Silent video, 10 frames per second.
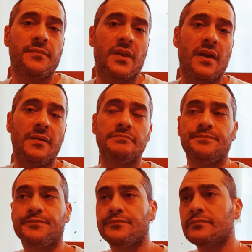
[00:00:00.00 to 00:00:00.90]
Okay,
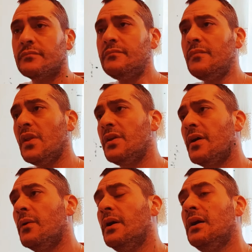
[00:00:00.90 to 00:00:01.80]
you
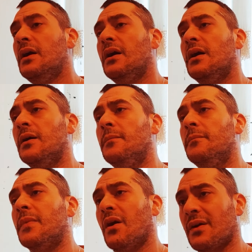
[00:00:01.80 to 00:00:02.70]
know,
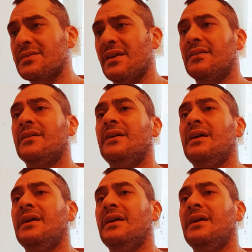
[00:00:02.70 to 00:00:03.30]
like I said,